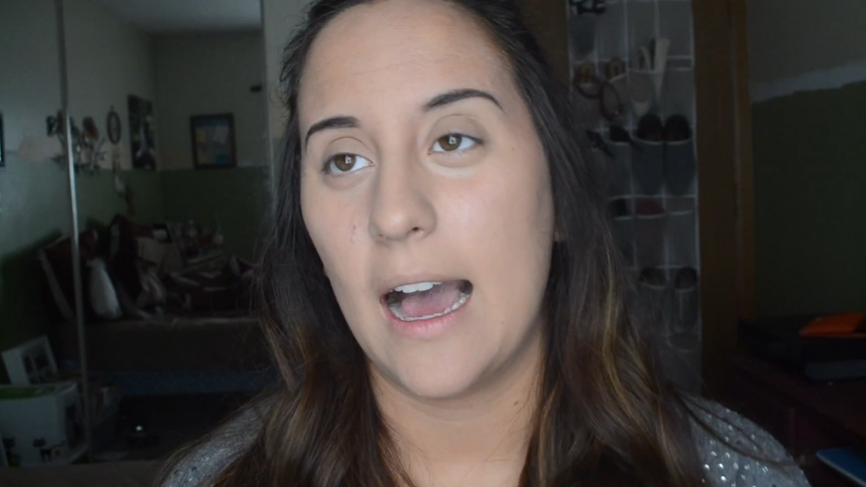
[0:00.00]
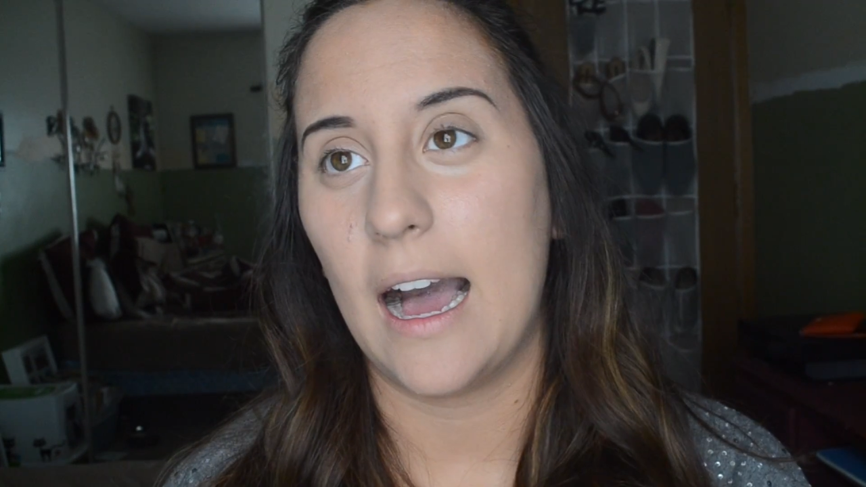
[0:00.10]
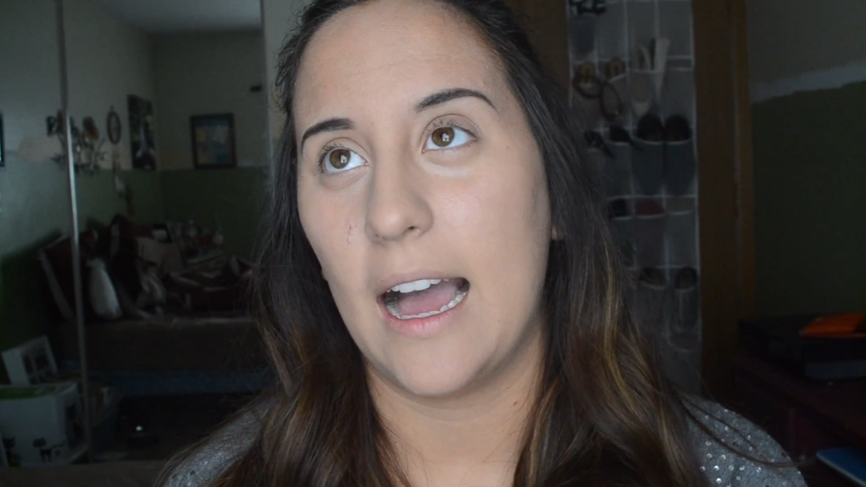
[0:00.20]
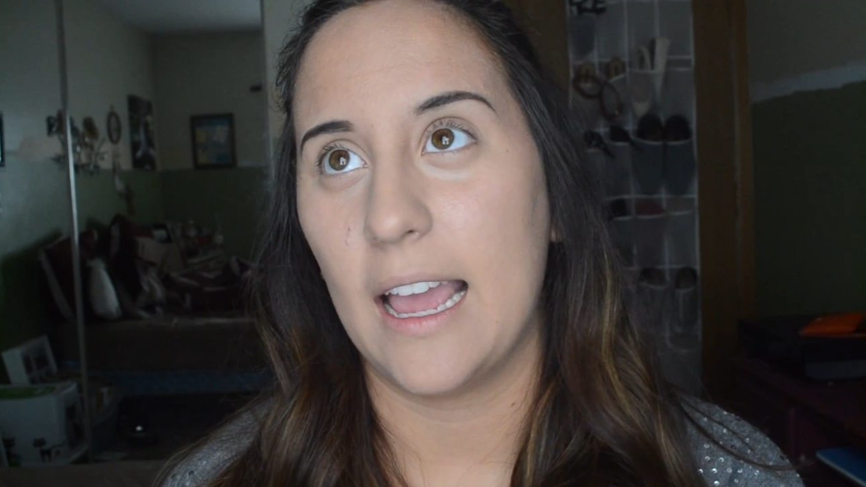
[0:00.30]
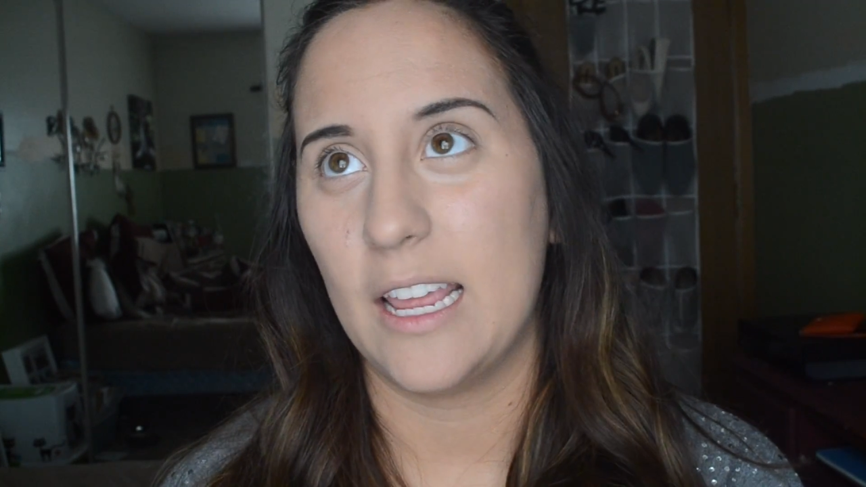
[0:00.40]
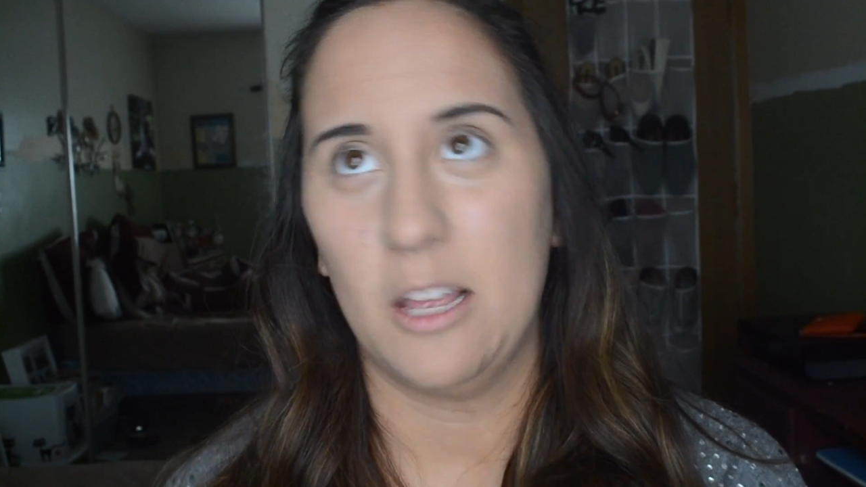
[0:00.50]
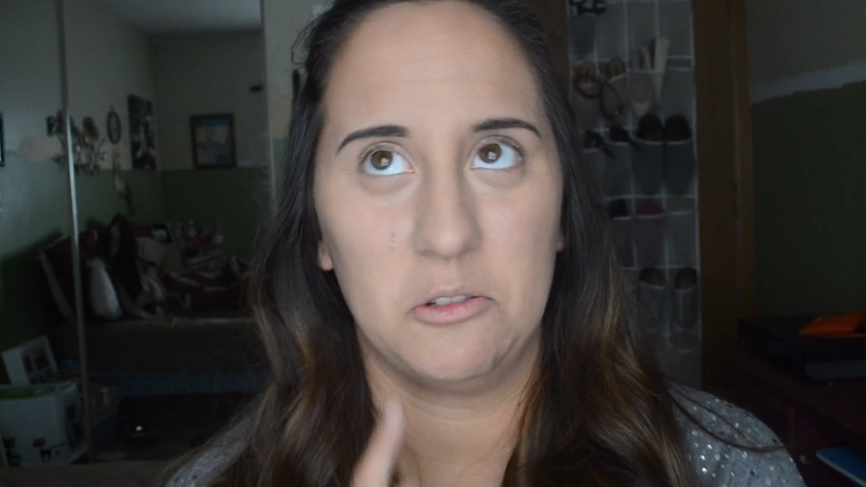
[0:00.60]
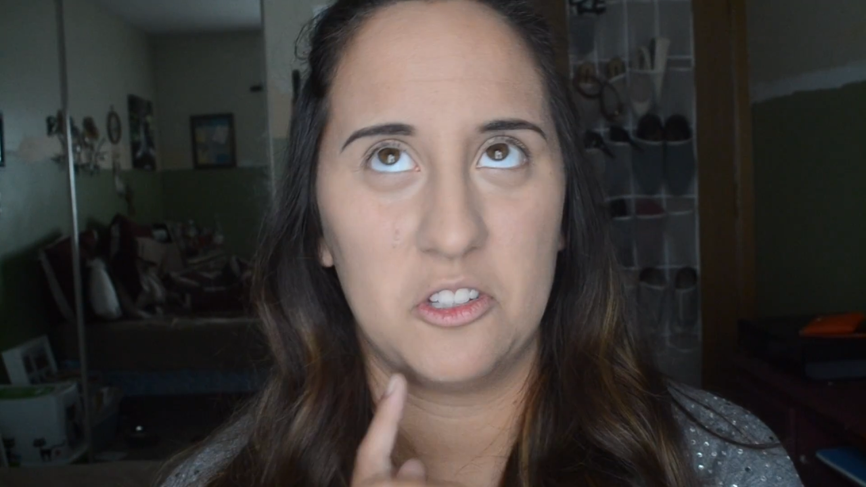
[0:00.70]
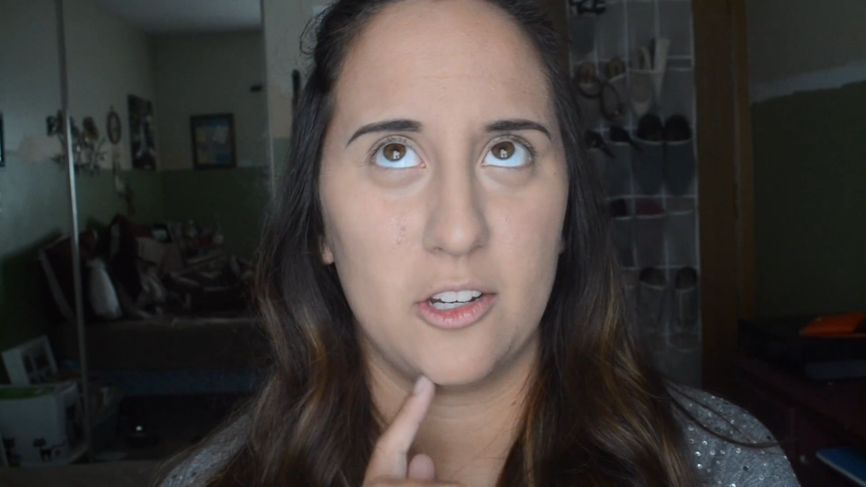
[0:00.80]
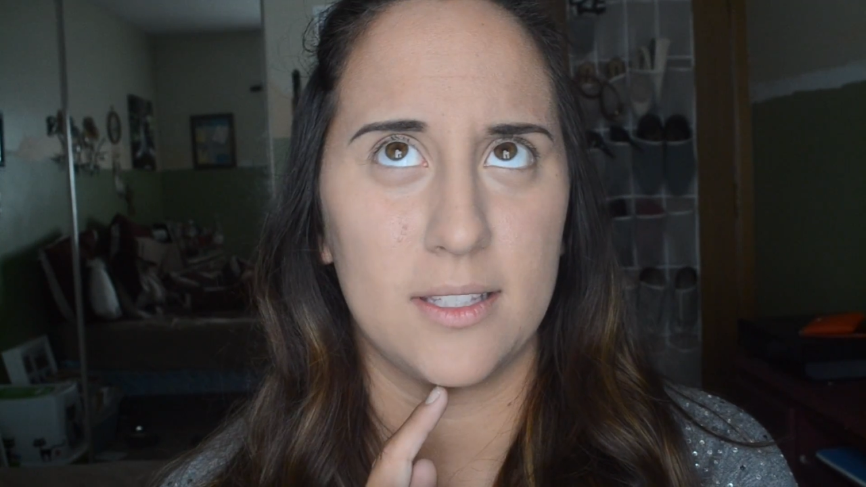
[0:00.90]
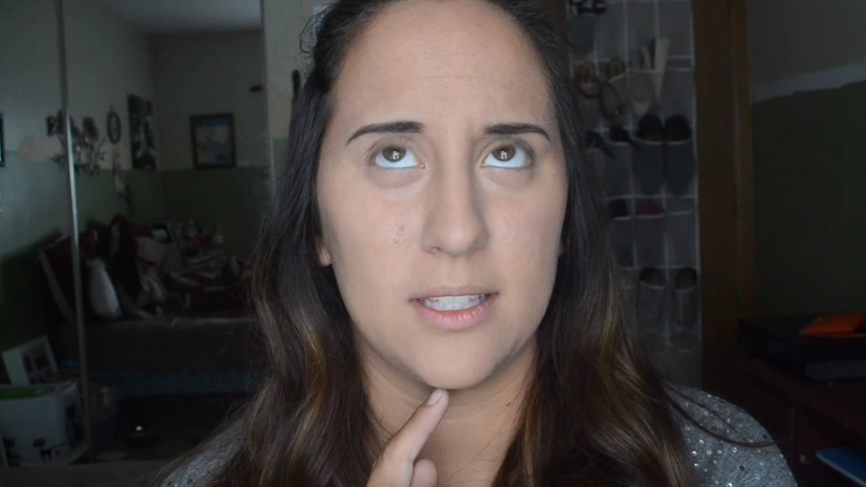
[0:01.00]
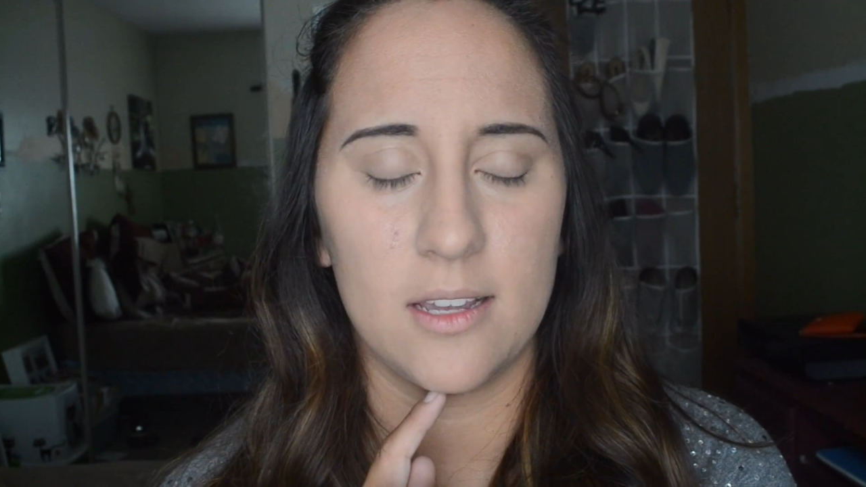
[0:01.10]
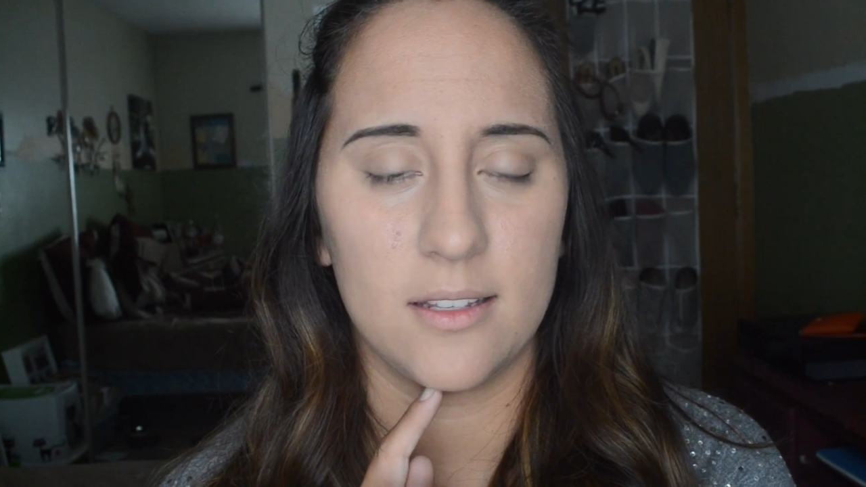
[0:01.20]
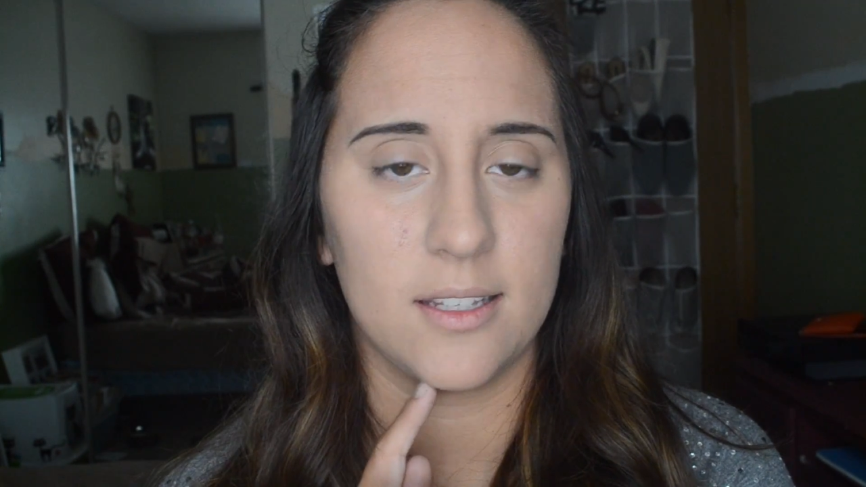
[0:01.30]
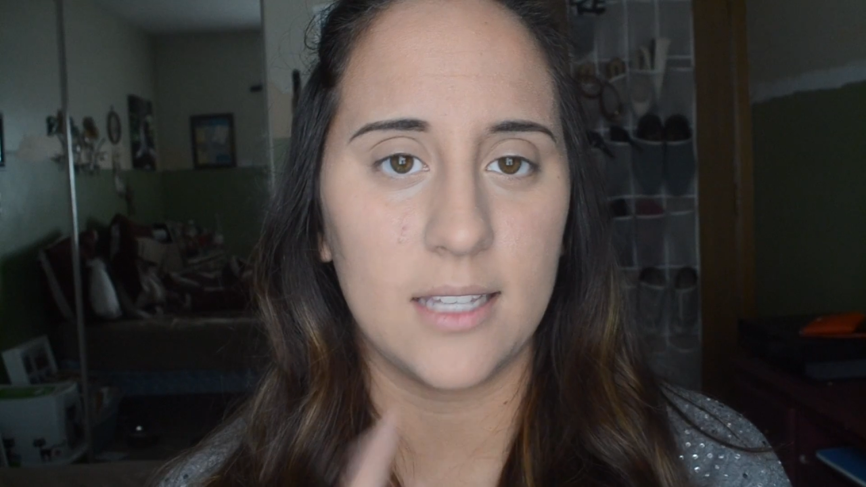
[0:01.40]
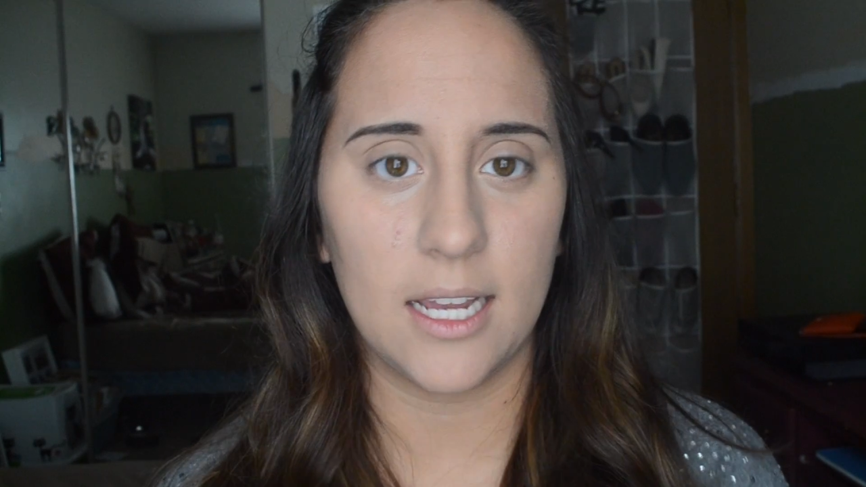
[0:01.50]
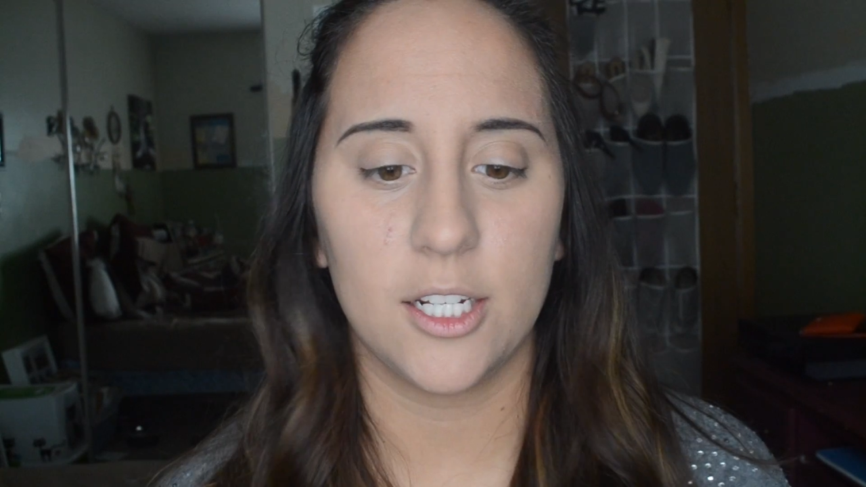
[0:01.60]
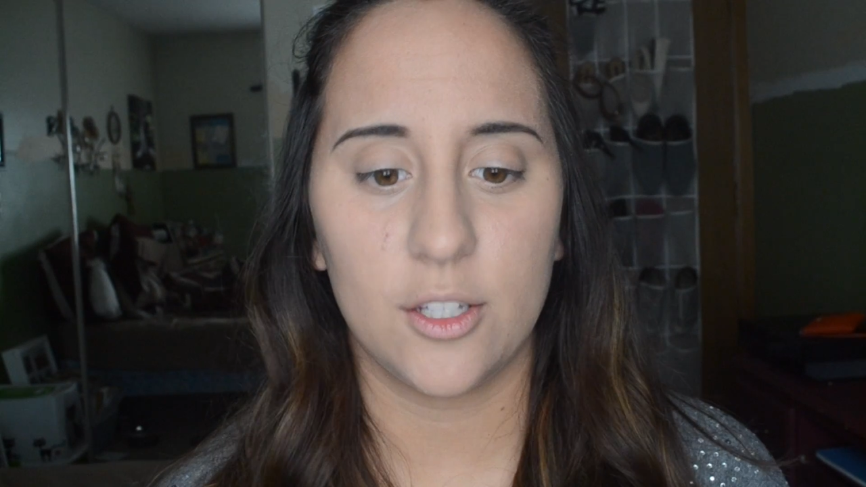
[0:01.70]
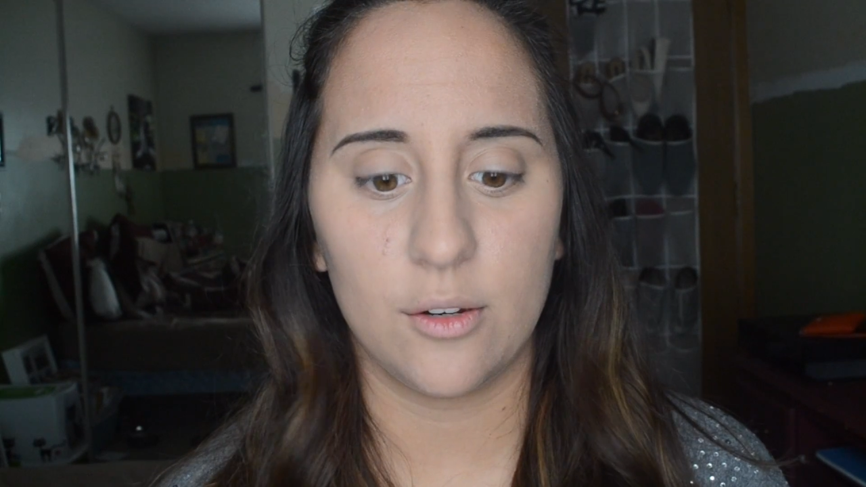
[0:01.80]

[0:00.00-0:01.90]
I just decided